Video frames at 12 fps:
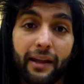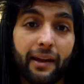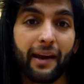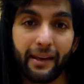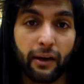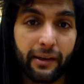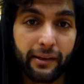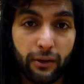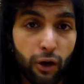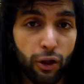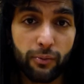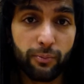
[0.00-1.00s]
Then I can
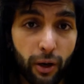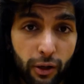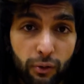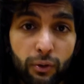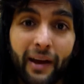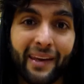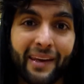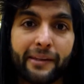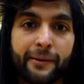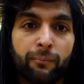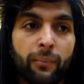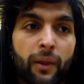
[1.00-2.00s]
call it parkour. I
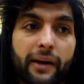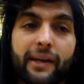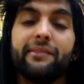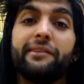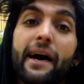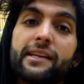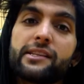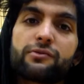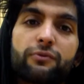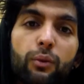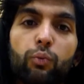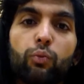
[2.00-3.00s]
can I can
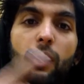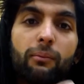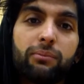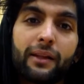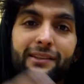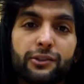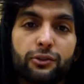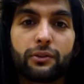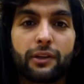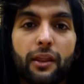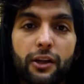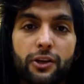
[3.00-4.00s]
dance from one place to
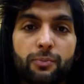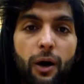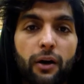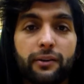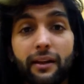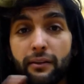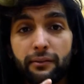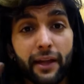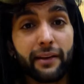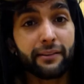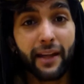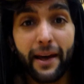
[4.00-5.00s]
another spot. Then
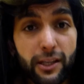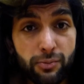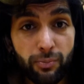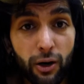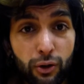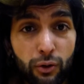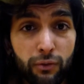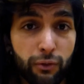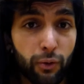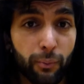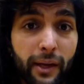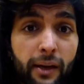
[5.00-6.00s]
then that is parkour
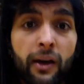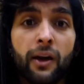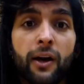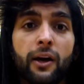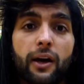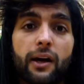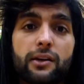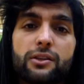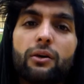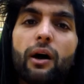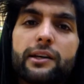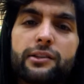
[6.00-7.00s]
for me. Uh,
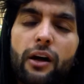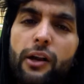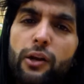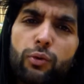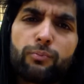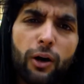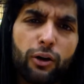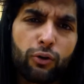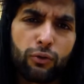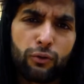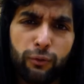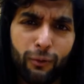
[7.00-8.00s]
so I started with
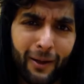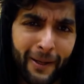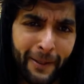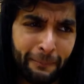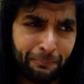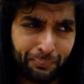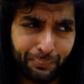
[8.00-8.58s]
parkour for like